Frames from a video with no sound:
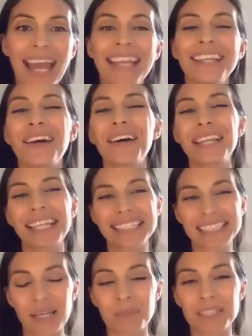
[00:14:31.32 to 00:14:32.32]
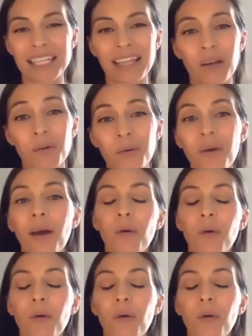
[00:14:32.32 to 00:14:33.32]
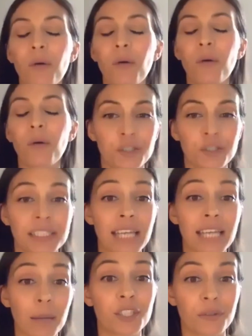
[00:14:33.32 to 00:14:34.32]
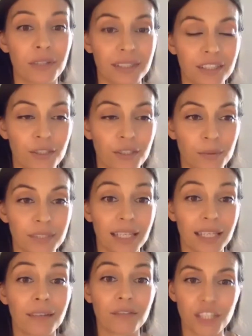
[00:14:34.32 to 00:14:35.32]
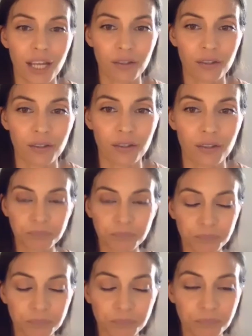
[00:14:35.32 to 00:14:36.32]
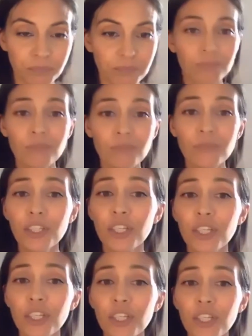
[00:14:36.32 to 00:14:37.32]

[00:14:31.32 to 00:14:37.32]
and not accepting that, okay, I have to adapt to this new set of challenges. So